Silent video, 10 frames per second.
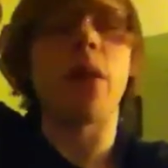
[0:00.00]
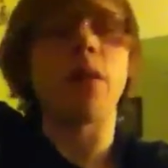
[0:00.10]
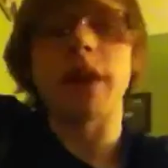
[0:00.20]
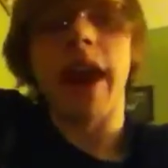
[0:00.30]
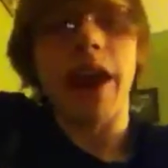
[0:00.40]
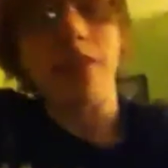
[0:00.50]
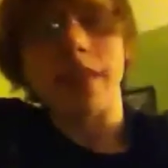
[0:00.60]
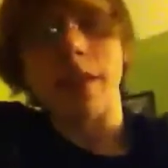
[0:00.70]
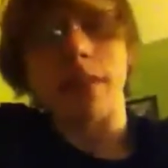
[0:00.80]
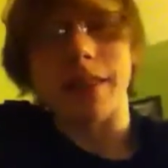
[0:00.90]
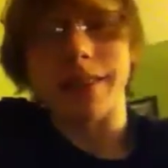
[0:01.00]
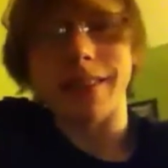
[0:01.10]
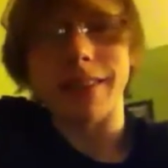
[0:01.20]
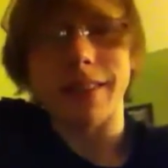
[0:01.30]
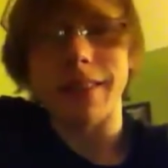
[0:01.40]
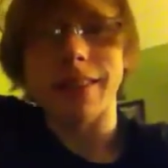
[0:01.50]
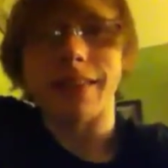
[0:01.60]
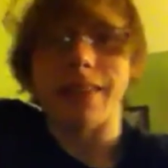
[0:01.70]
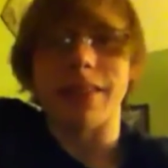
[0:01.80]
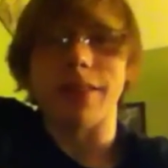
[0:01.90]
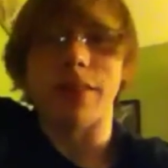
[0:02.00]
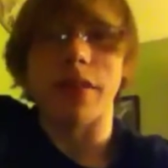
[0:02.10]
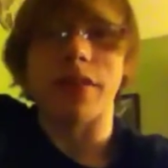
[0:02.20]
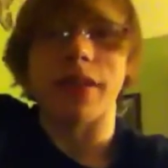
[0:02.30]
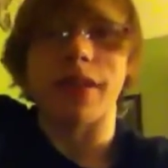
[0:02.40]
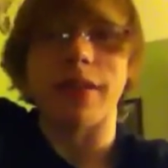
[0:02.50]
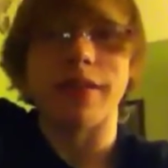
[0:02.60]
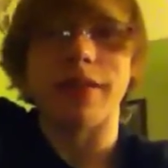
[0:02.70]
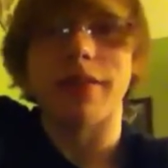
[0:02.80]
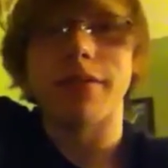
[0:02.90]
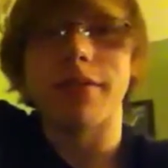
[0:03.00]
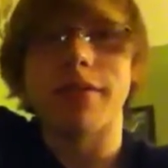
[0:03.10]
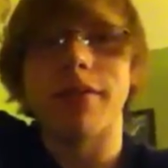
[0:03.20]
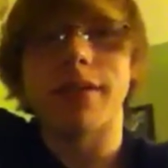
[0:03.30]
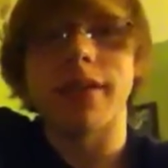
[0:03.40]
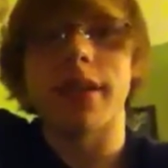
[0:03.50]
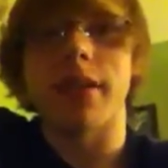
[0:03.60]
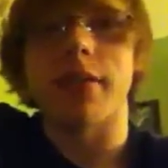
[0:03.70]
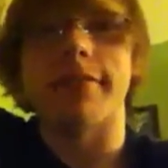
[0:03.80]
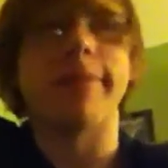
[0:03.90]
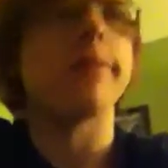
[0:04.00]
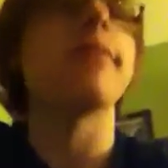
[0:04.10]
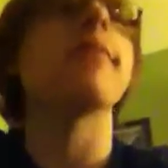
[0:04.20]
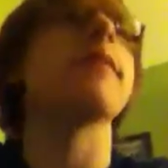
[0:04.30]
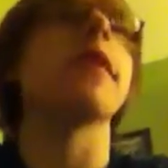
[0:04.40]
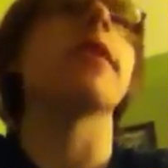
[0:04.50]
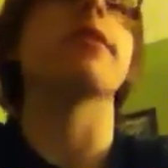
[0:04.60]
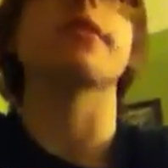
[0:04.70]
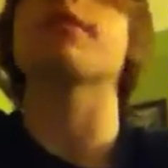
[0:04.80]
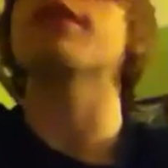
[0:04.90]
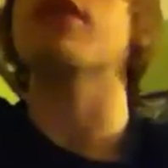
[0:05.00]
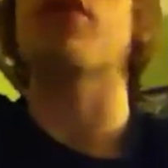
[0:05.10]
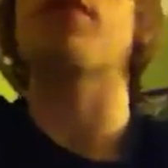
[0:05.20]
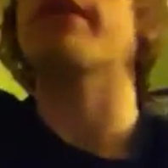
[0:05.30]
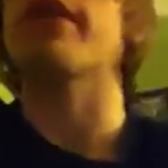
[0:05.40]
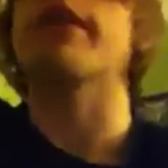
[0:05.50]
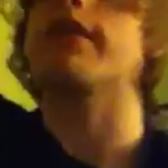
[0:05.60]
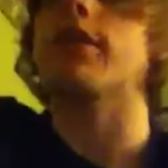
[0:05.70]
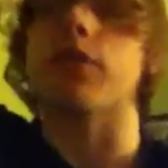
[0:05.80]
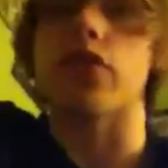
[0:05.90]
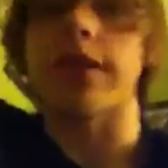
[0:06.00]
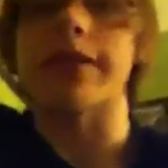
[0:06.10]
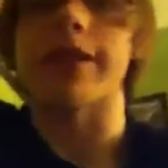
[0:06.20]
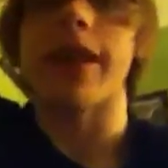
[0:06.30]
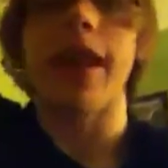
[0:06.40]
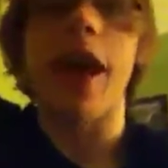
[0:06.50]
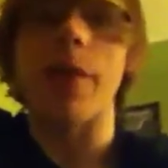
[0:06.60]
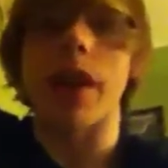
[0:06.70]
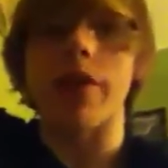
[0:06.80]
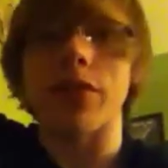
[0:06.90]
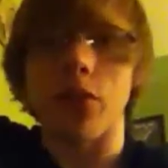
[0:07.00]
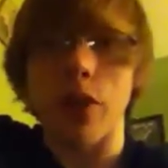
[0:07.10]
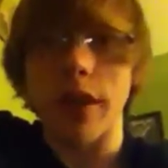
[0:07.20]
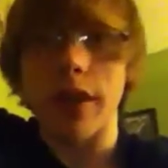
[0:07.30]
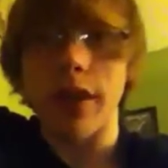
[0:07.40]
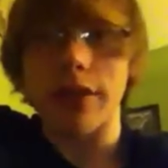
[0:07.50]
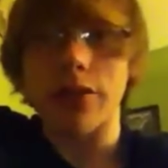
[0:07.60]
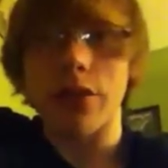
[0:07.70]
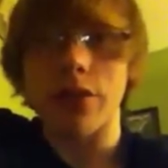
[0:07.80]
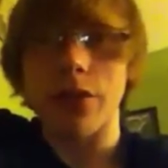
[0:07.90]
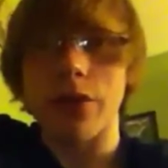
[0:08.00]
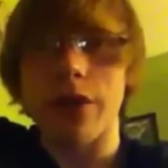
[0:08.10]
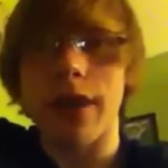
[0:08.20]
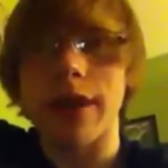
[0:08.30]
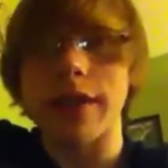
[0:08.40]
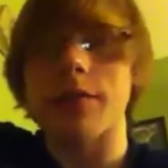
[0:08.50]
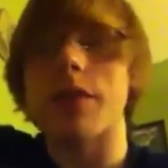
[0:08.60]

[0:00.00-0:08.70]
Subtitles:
won't be half as epic as the 50 sub video is going to be. Oh my god, it's going to be crazy. I'm going to have a new intro for you guys.